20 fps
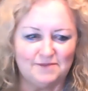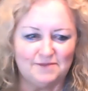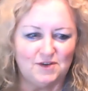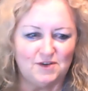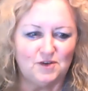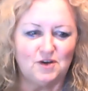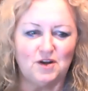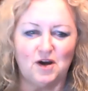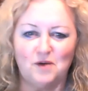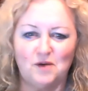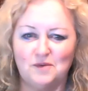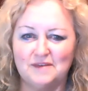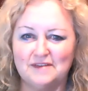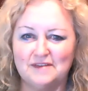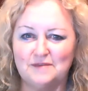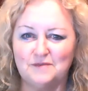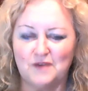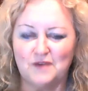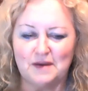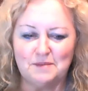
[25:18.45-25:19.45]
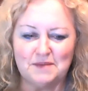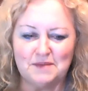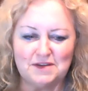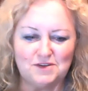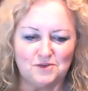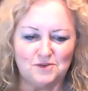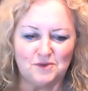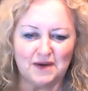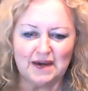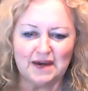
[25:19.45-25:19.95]
You can always invite me
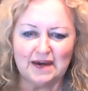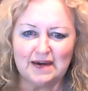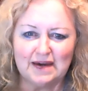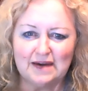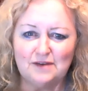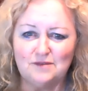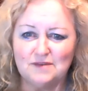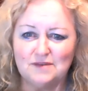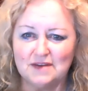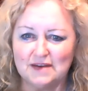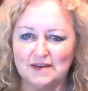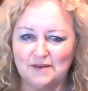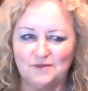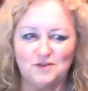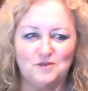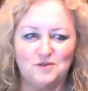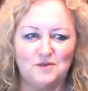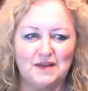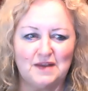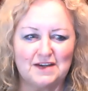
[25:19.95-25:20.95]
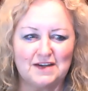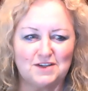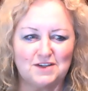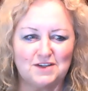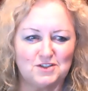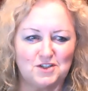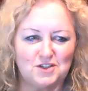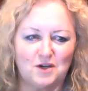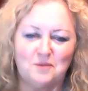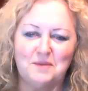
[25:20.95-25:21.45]
to a Hangout if you'd like to
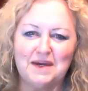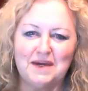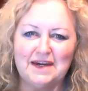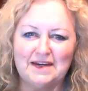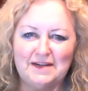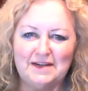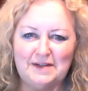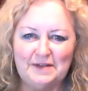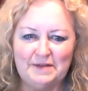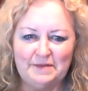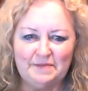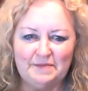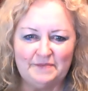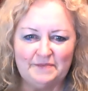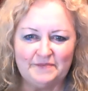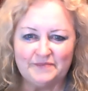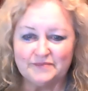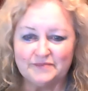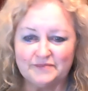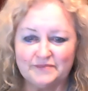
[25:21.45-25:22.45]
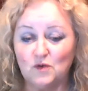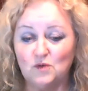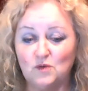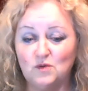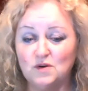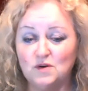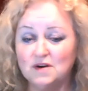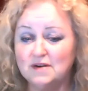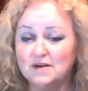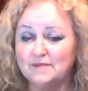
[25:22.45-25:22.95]
show me.
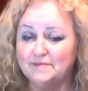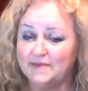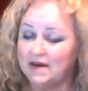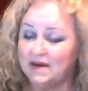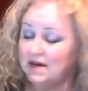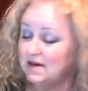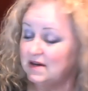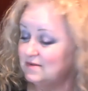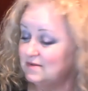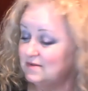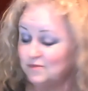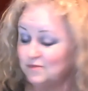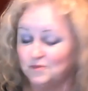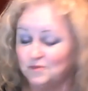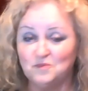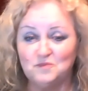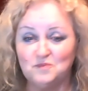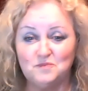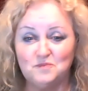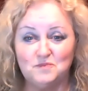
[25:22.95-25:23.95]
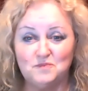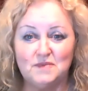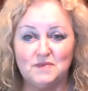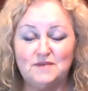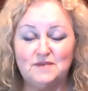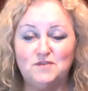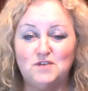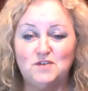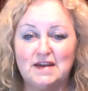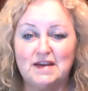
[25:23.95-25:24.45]
Or
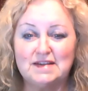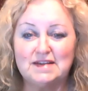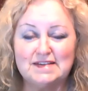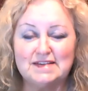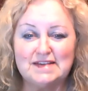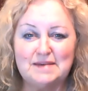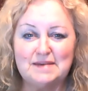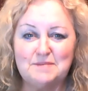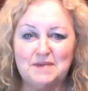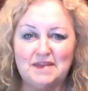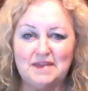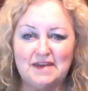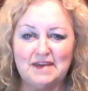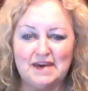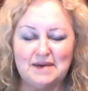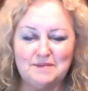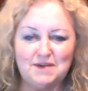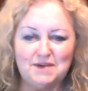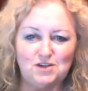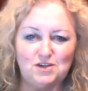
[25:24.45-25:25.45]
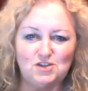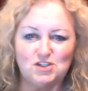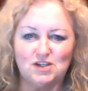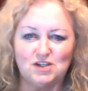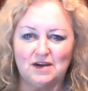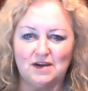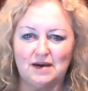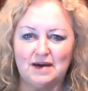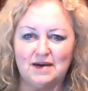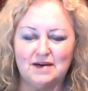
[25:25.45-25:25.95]
if you'd like to send me the image
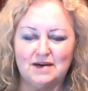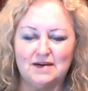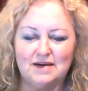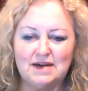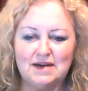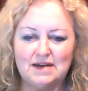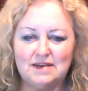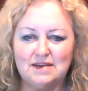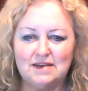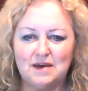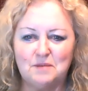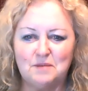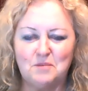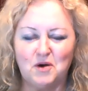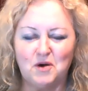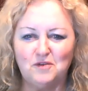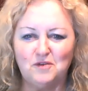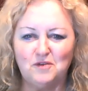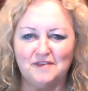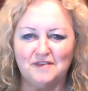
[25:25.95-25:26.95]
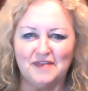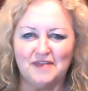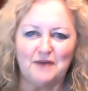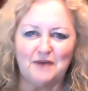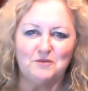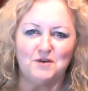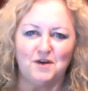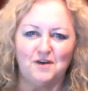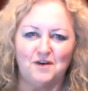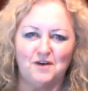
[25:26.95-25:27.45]
in a post, that
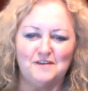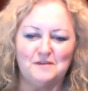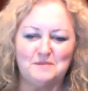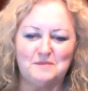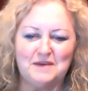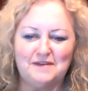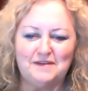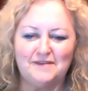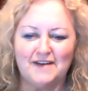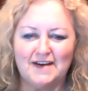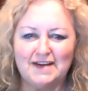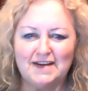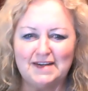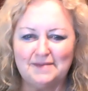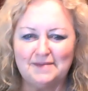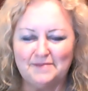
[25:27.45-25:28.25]
would also be fine.